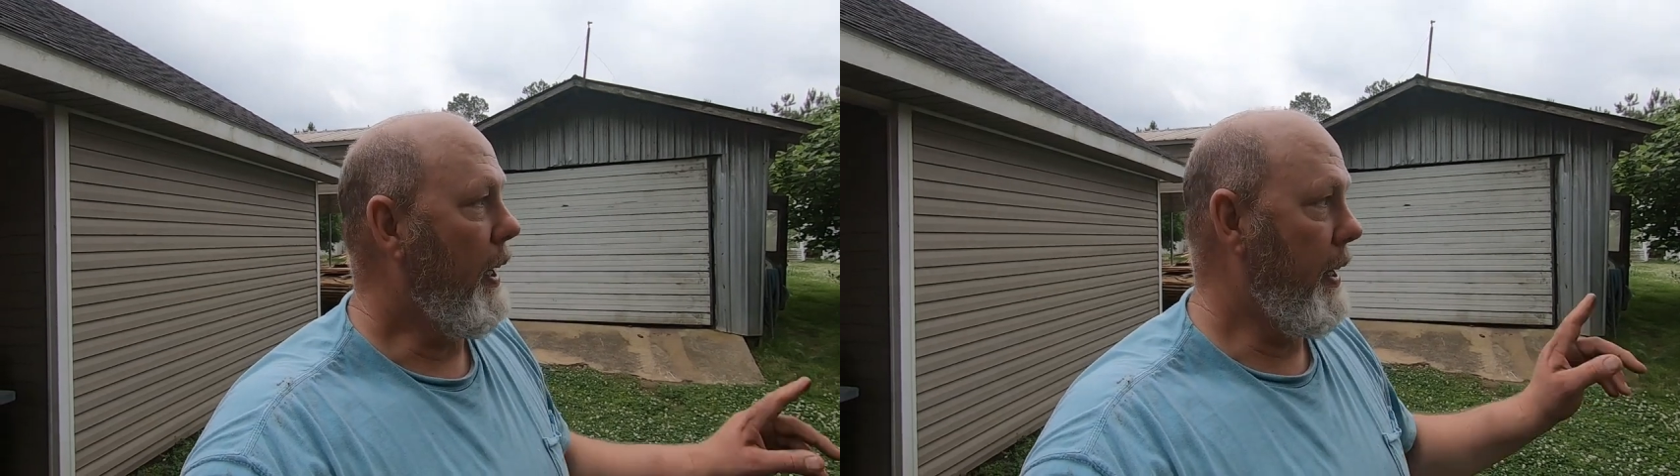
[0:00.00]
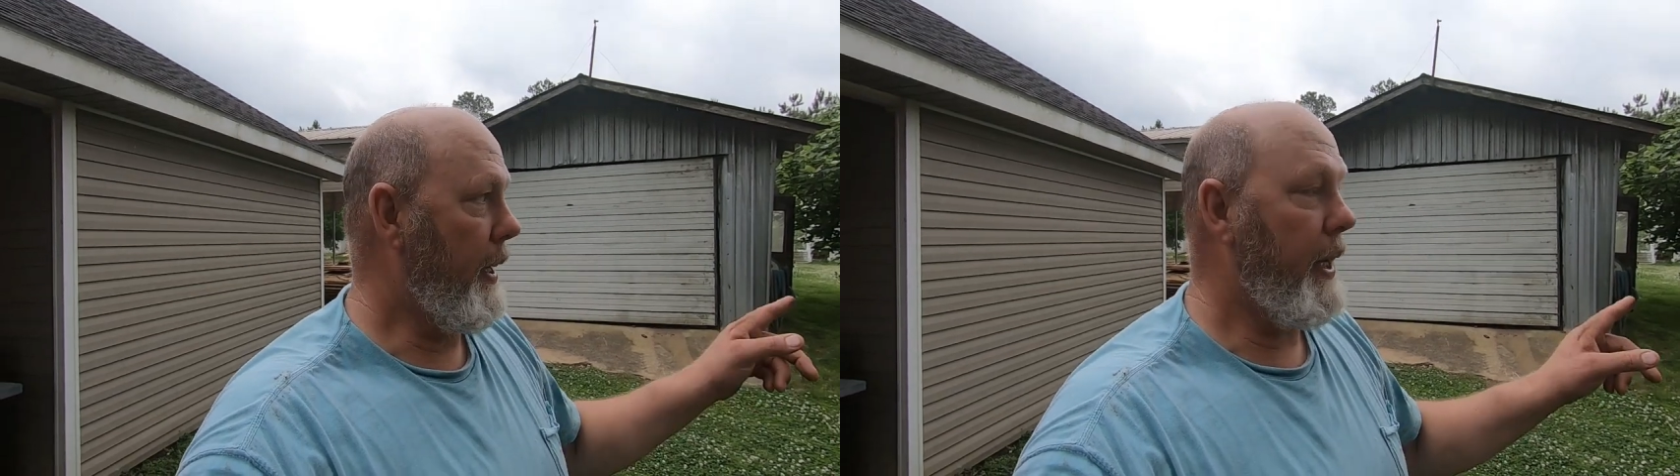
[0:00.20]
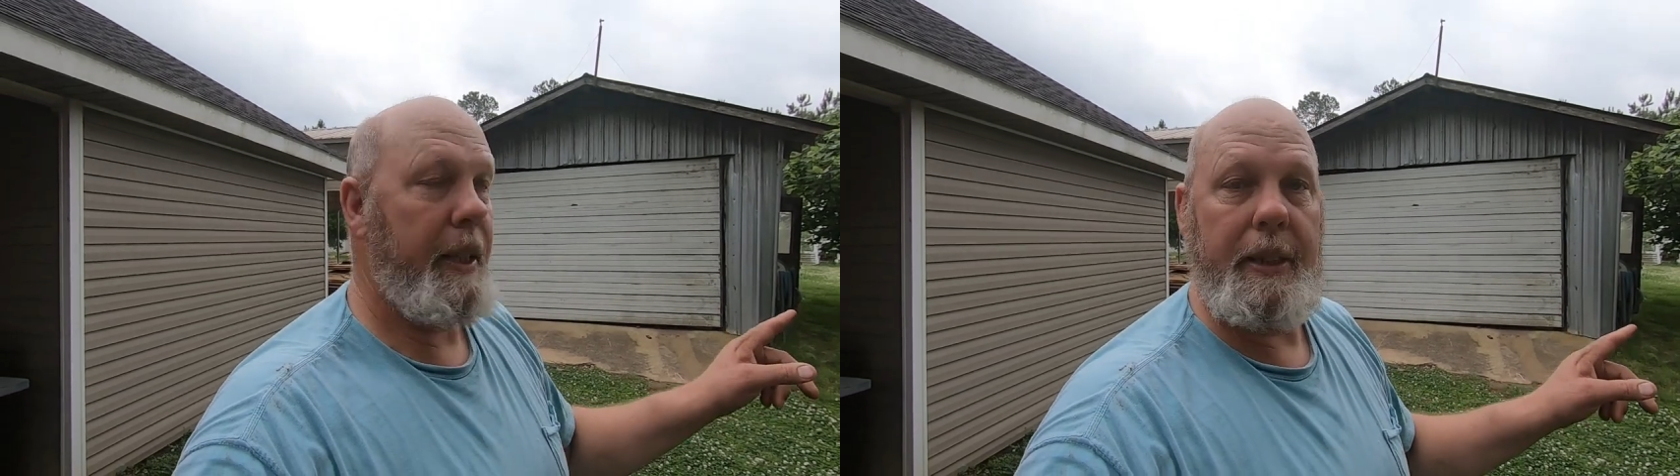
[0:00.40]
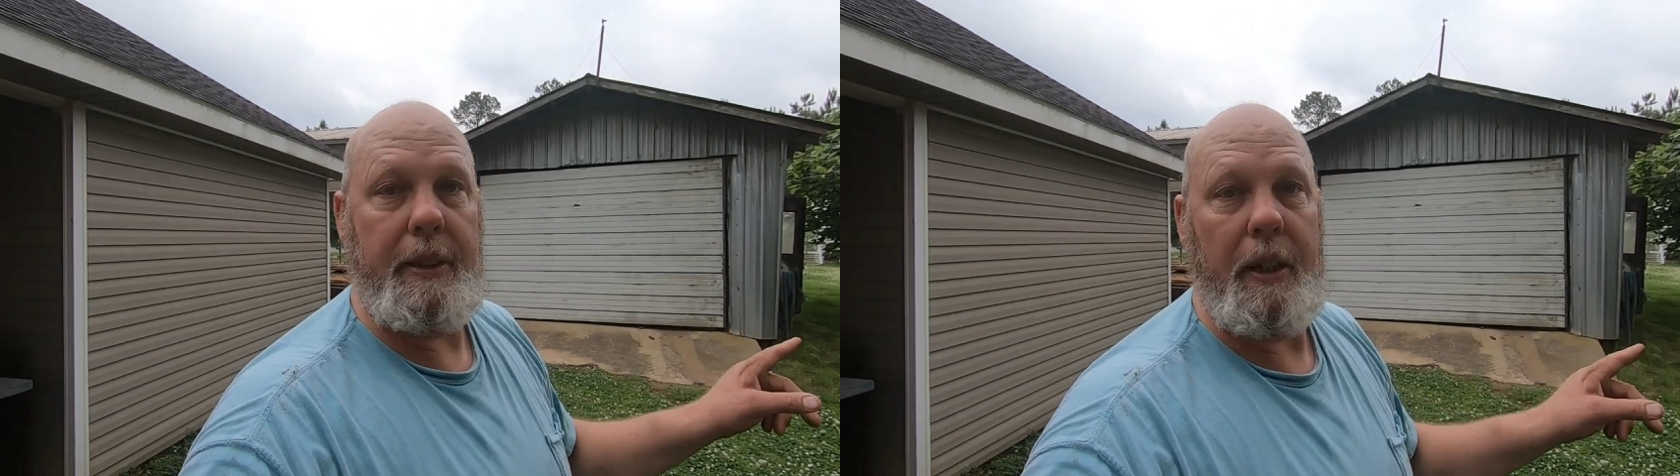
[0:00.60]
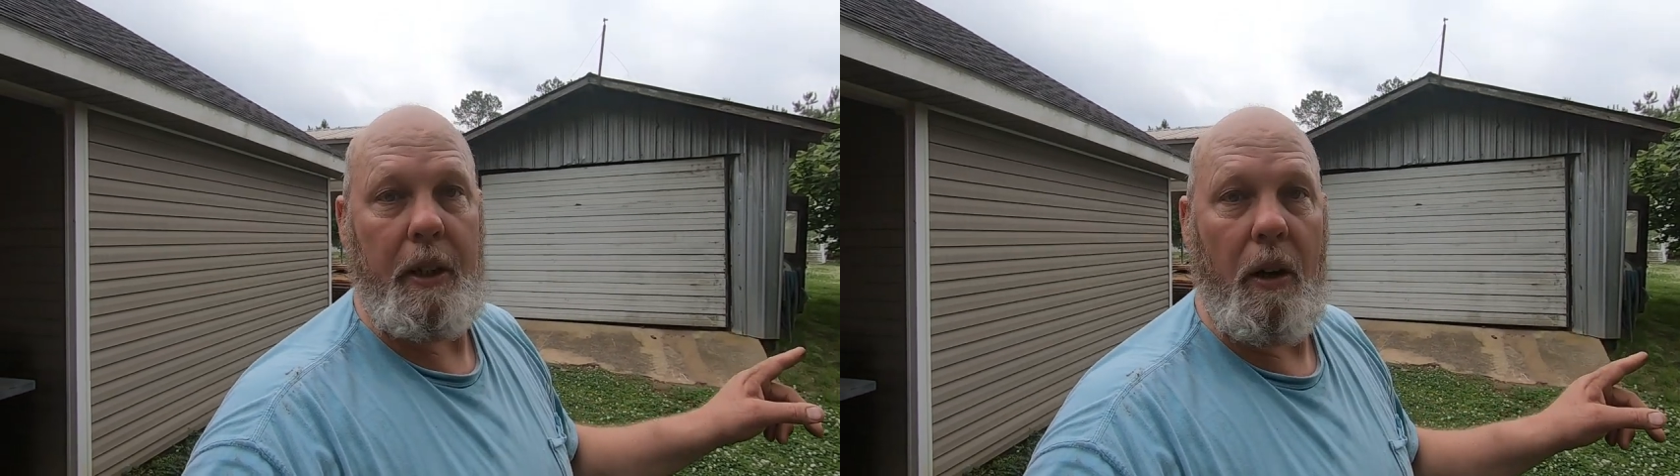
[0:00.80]
didn't get this
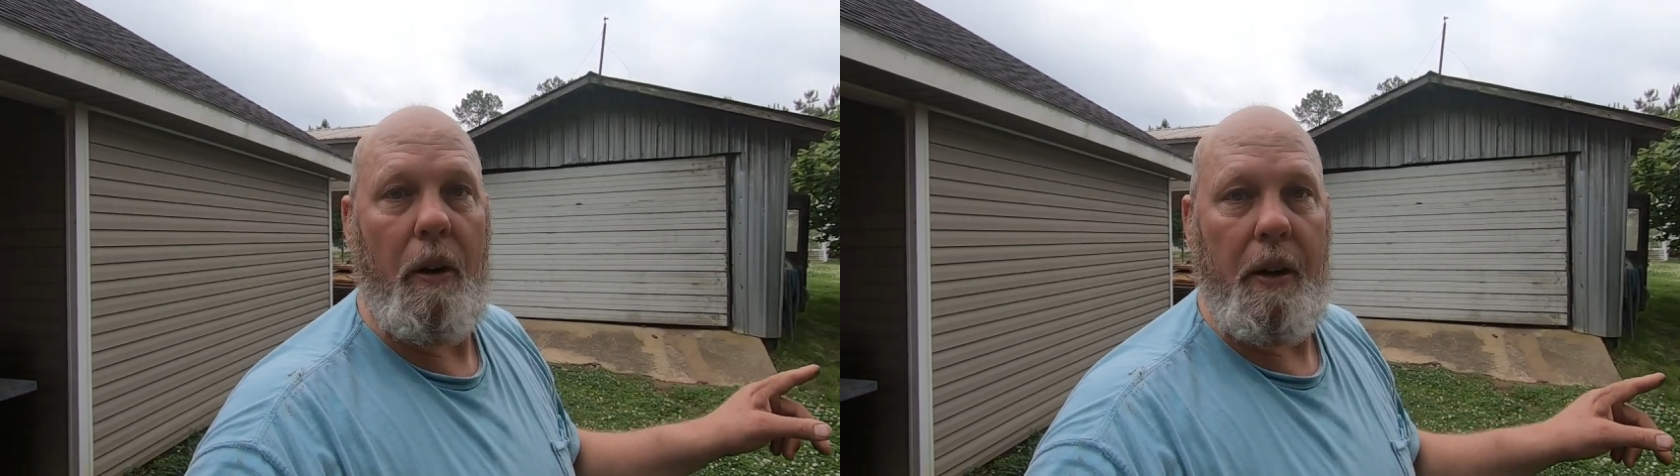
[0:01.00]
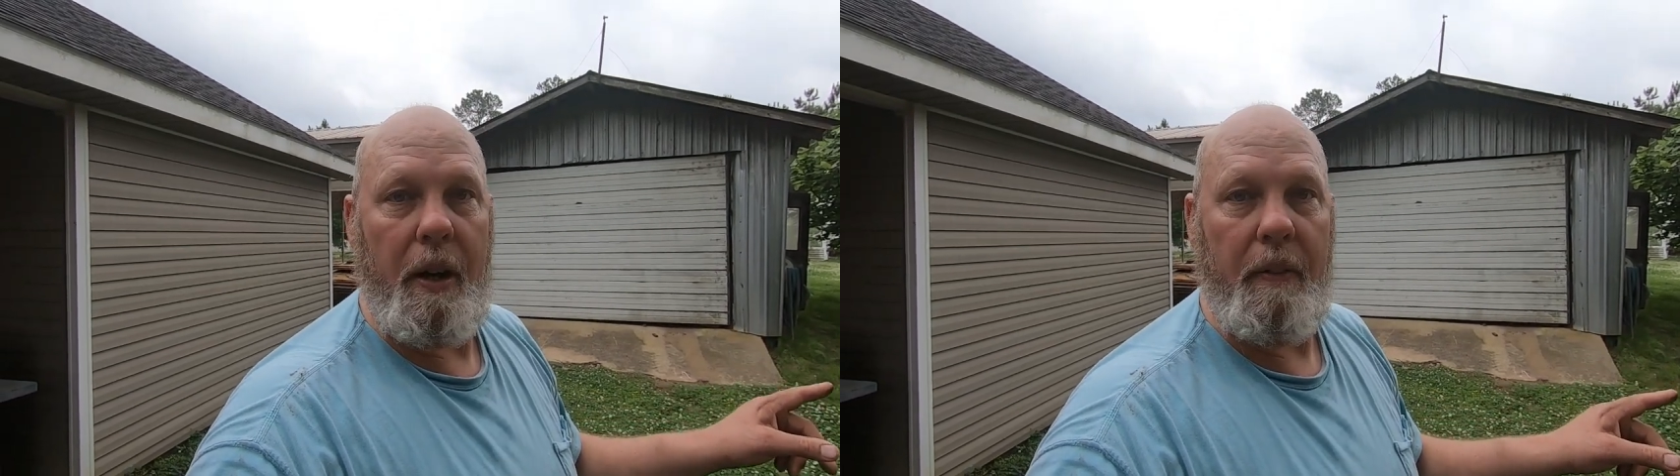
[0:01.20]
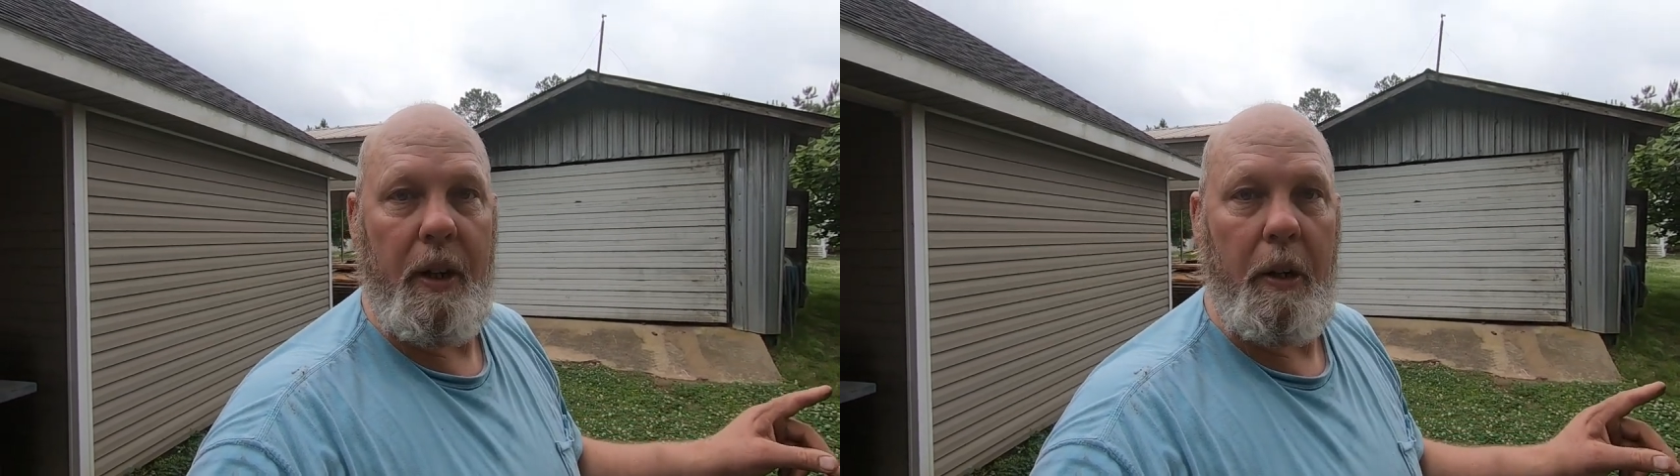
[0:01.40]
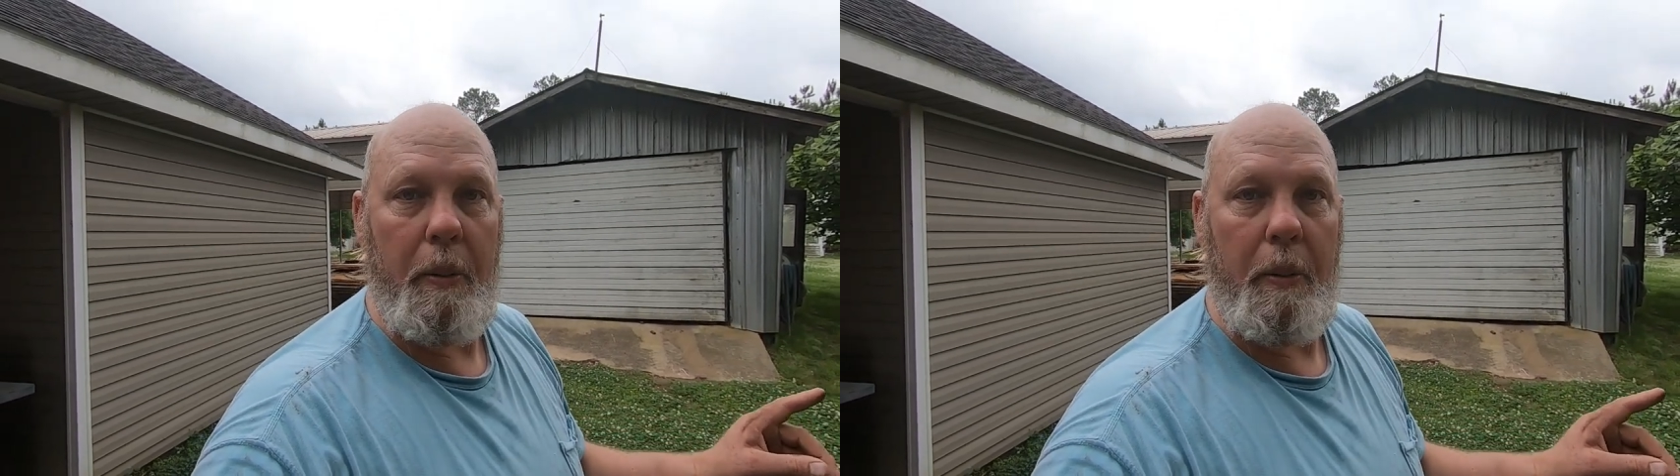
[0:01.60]
other garden over here,